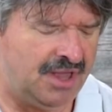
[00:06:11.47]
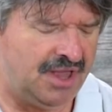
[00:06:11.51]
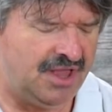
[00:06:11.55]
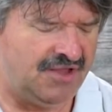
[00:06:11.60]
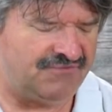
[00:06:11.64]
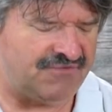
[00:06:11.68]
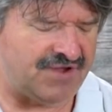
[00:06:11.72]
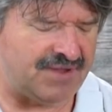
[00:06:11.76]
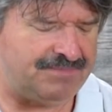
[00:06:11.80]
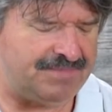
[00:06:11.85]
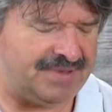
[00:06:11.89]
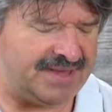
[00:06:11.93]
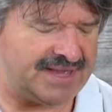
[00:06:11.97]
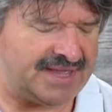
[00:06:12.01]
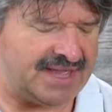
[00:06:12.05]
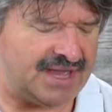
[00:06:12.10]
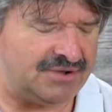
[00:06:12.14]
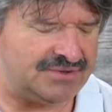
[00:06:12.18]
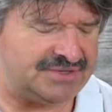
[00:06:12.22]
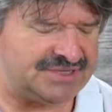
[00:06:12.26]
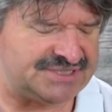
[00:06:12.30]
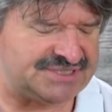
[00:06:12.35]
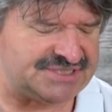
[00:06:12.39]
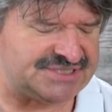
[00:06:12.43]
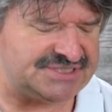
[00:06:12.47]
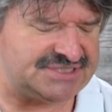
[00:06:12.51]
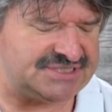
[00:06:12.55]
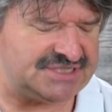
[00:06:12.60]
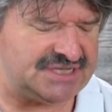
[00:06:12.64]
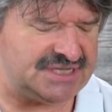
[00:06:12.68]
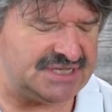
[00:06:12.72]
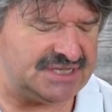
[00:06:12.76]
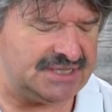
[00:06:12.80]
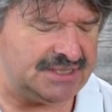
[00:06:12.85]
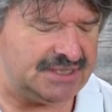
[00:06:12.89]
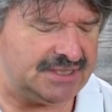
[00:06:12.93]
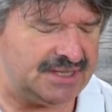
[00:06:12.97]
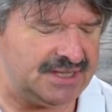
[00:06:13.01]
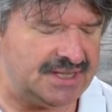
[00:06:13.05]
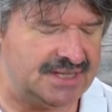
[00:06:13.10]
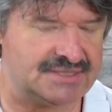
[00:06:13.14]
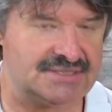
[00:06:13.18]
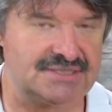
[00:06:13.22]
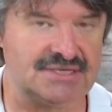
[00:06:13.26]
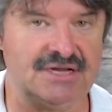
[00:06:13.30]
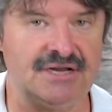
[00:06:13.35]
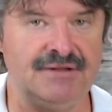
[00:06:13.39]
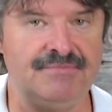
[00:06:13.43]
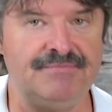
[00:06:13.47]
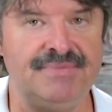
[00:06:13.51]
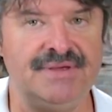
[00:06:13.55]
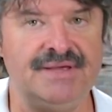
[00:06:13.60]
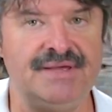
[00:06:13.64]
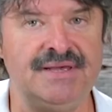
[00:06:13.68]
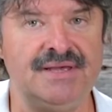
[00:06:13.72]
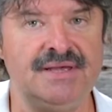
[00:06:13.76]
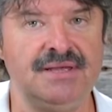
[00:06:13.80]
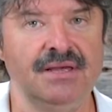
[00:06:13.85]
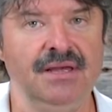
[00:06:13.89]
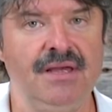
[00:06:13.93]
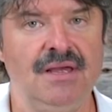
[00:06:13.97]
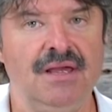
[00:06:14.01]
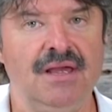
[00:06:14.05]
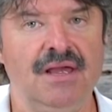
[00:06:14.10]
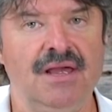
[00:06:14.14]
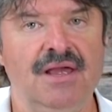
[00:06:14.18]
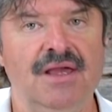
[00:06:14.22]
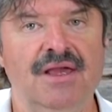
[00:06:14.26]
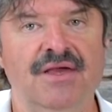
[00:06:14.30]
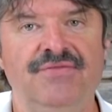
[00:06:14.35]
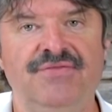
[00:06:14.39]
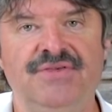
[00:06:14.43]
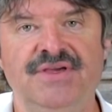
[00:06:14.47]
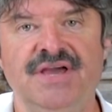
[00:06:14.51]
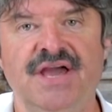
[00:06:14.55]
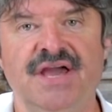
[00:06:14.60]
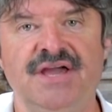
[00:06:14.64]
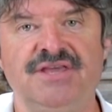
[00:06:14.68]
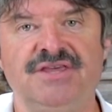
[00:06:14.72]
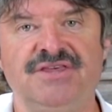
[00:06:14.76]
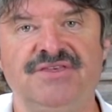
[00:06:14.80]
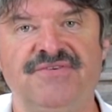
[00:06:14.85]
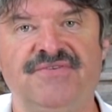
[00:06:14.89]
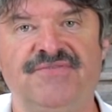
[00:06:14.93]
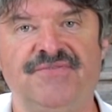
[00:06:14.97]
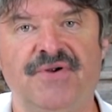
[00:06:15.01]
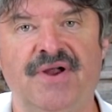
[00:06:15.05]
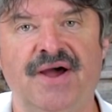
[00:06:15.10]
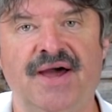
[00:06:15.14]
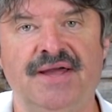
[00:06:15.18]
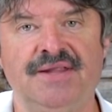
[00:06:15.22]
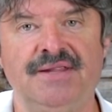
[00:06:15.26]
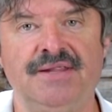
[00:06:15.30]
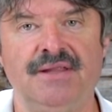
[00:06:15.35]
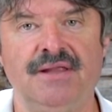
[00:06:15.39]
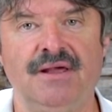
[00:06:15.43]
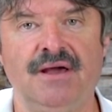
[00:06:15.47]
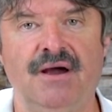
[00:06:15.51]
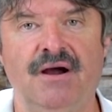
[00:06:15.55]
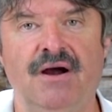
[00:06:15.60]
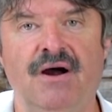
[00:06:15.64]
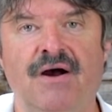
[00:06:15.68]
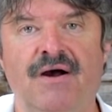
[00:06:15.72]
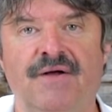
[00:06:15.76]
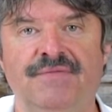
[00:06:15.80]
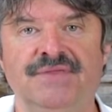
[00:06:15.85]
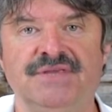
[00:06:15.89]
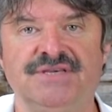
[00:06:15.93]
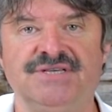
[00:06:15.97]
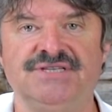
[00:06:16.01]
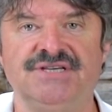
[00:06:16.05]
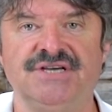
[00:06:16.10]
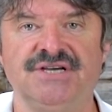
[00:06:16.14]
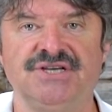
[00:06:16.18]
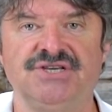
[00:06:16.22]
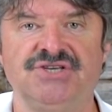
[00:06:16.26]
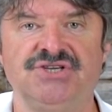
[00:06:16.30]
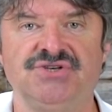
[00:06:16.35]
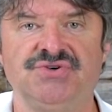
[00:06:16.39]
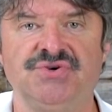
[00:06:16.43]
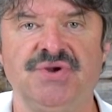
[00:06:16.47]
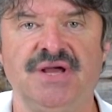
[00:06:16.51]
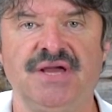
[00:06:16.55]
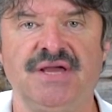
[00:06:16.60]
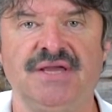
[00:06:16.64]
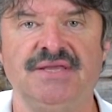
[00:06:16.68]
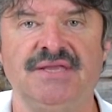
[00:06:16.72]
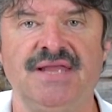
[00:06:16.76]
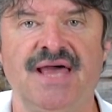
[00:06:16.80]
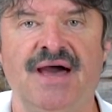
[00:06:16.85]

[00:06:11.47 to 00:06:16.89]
if I pick out a C, it's going to be the 8th fret on the 6th string.